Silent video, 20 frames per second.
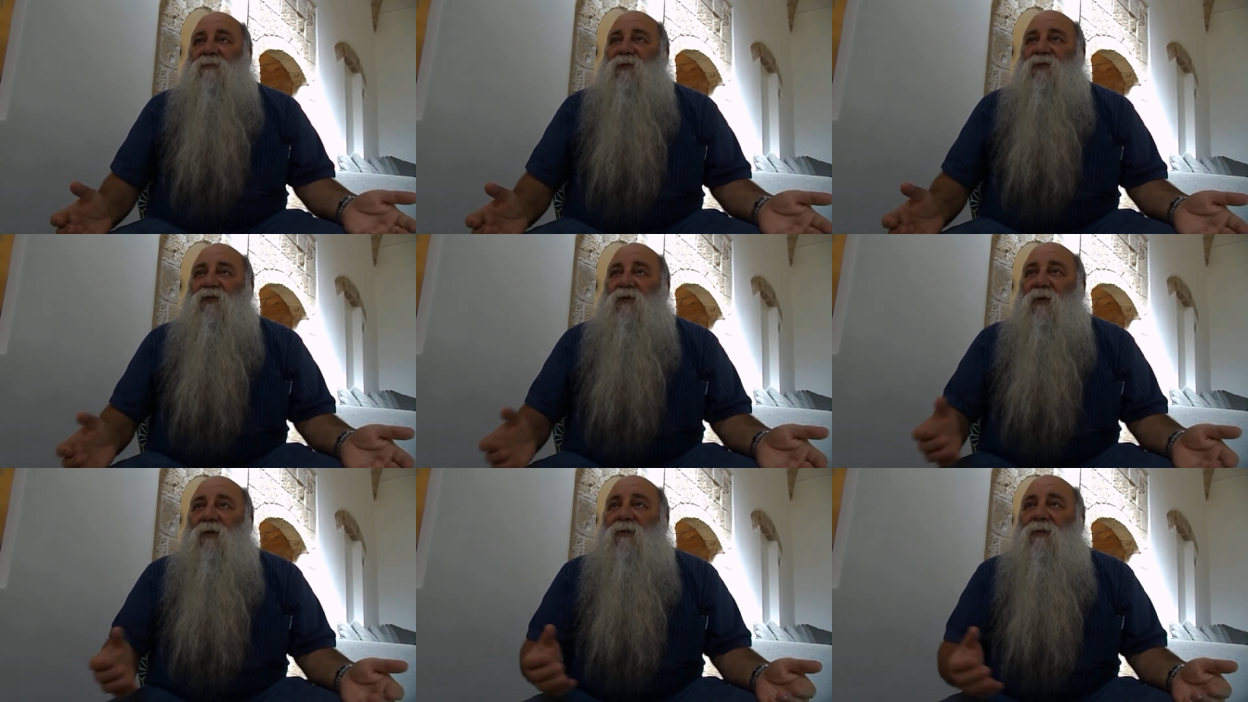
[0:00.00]

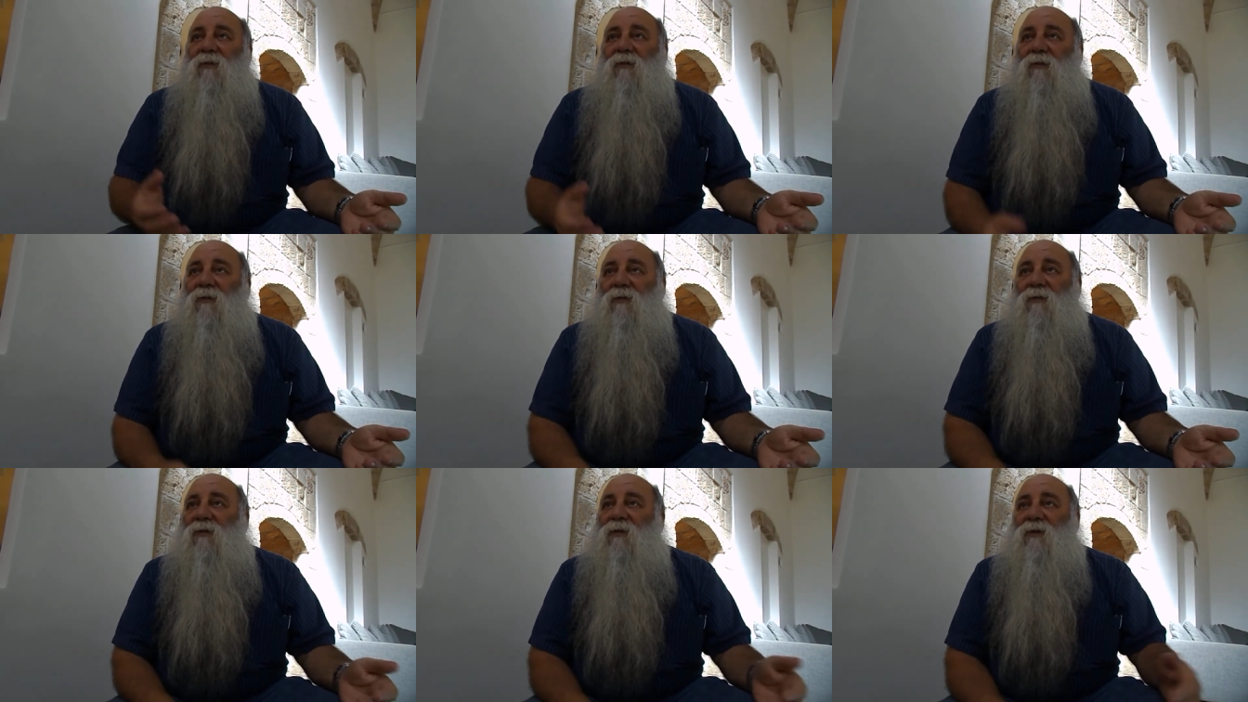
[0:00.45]
wrong
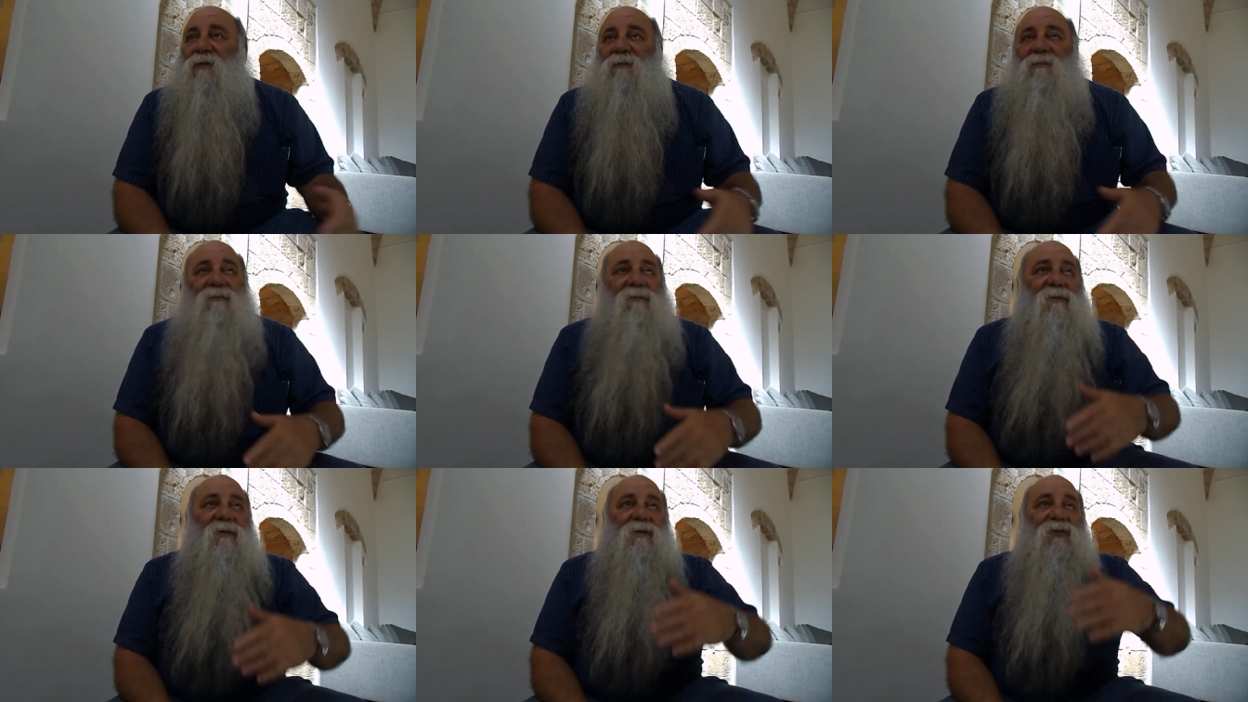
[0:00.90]
or
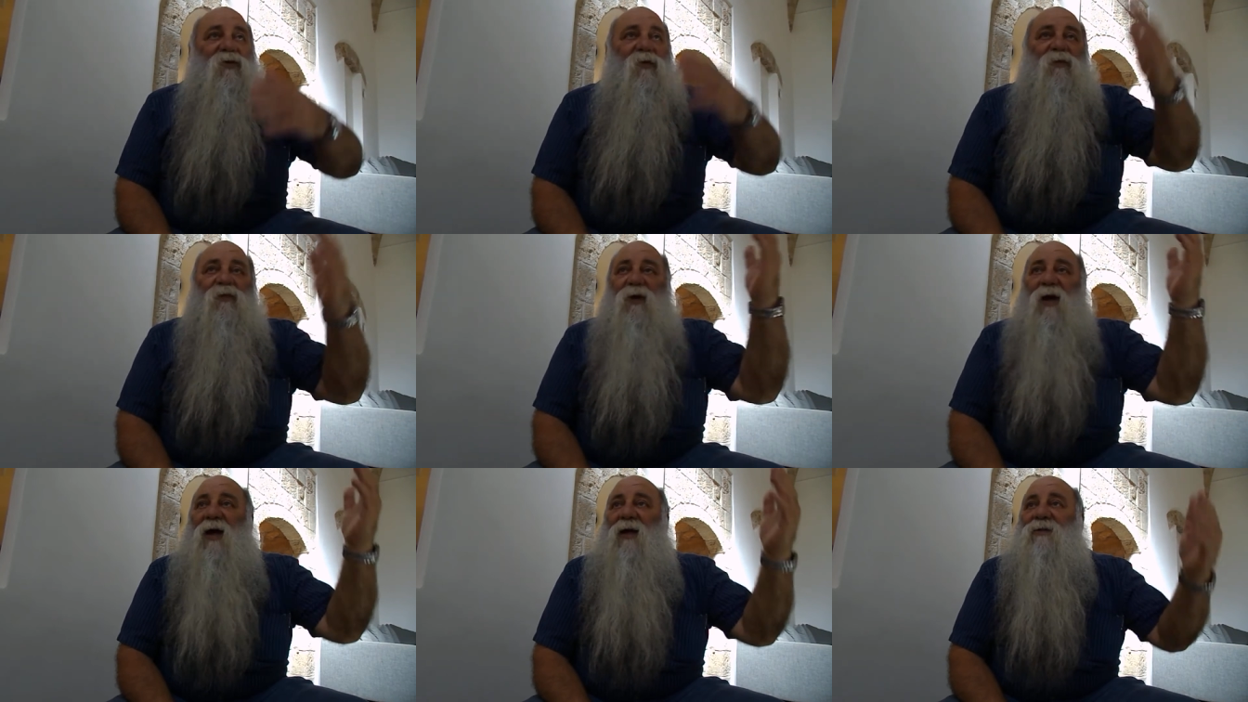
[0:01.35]
a
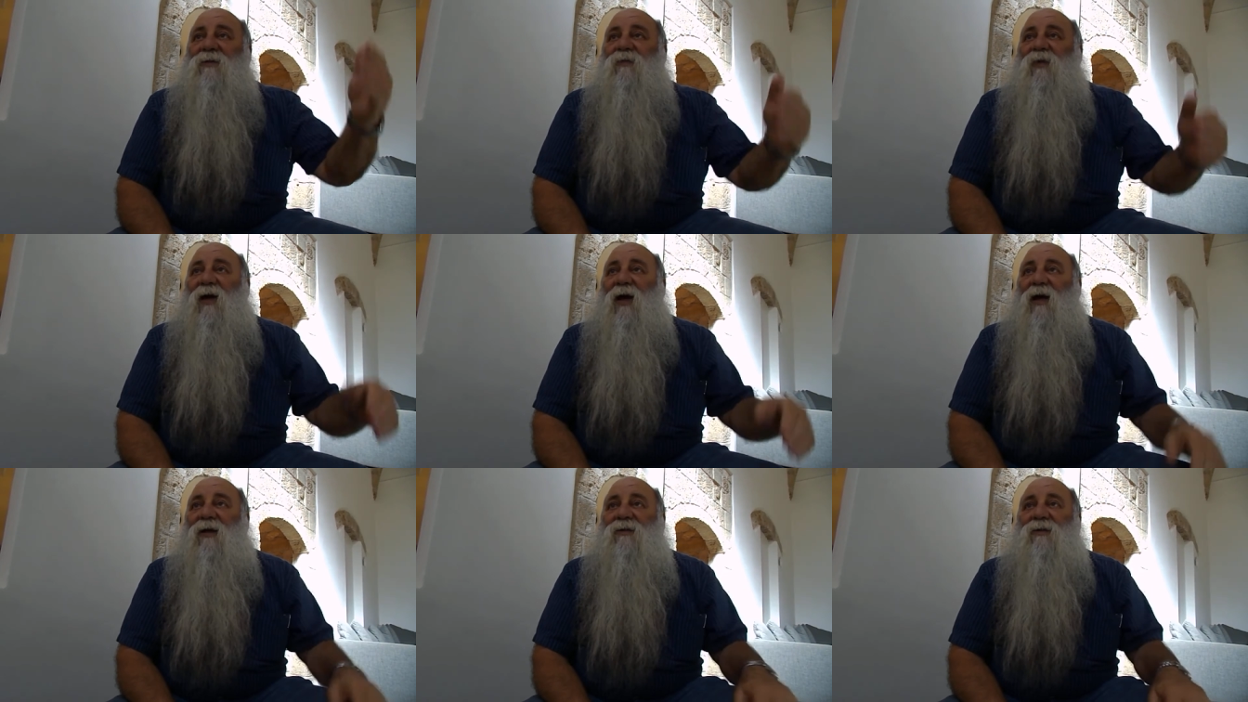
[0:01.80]
surprise
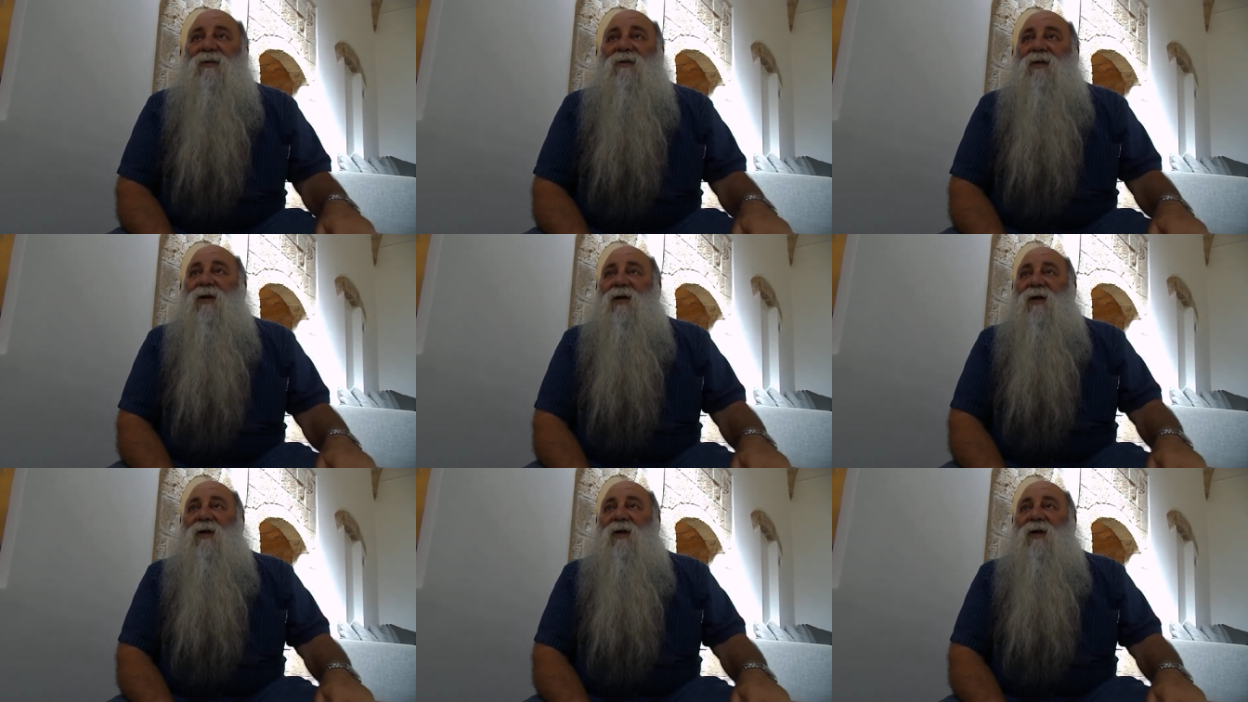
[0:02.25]
behind it,